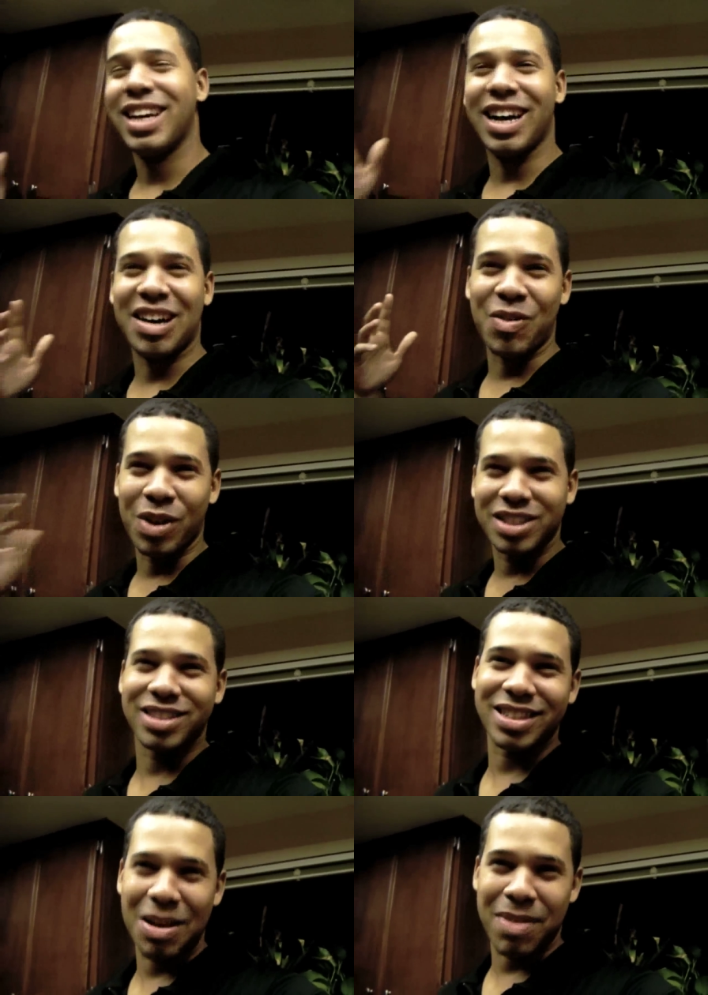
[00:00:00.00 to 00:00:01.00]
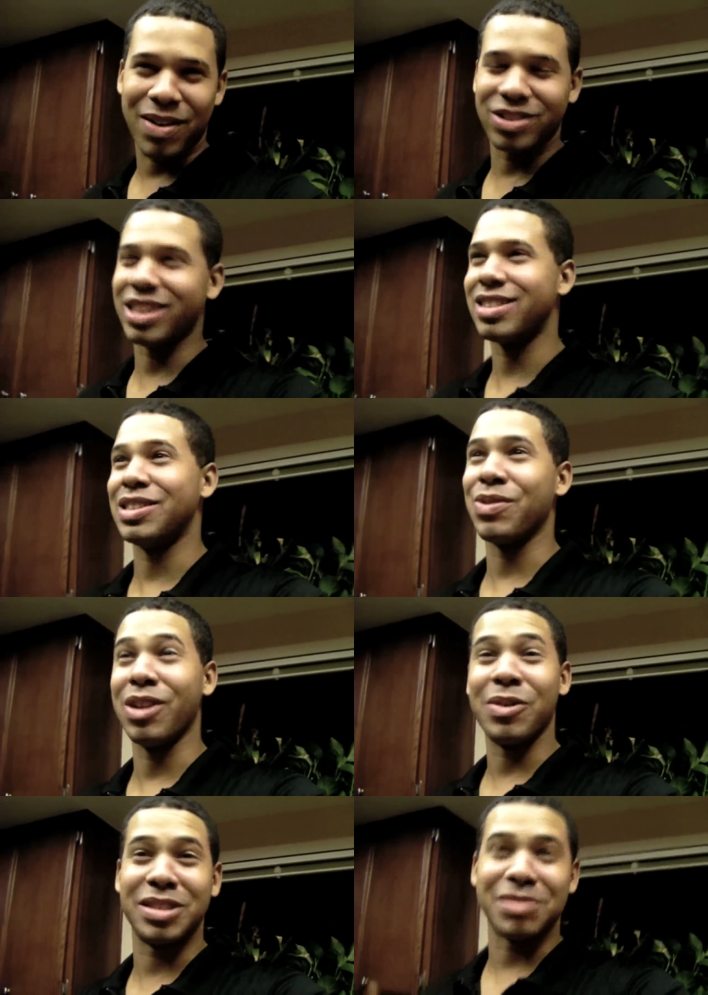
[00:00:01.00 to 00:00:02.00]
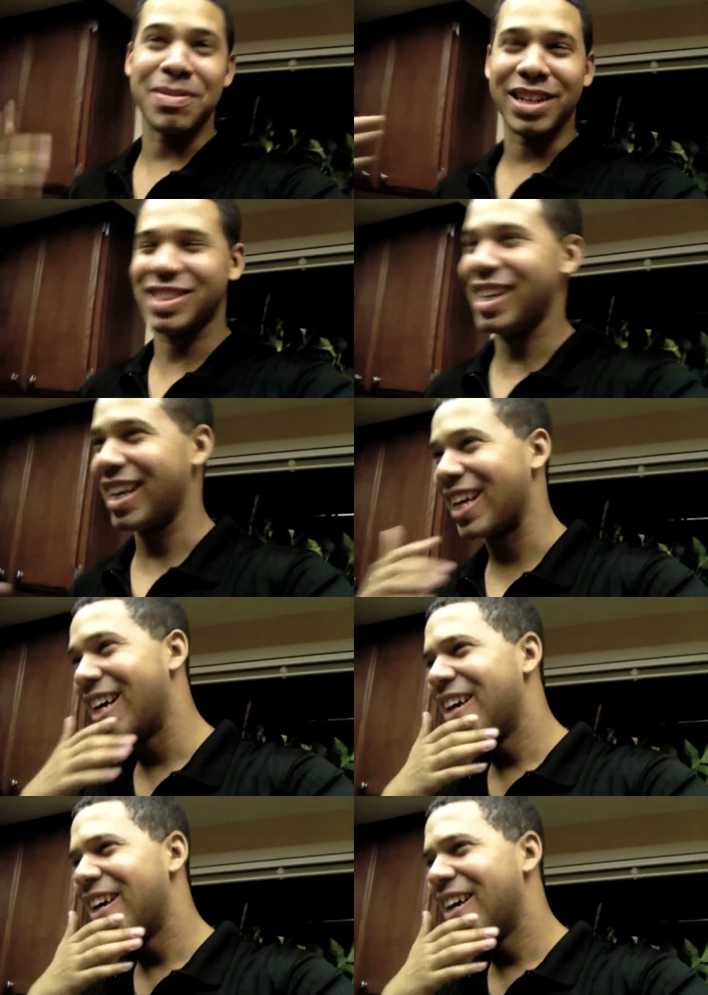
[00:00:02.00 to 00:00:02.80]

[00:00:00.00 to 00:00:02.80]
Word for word: uh, What to Say by Jason Derulo, which is about cheating.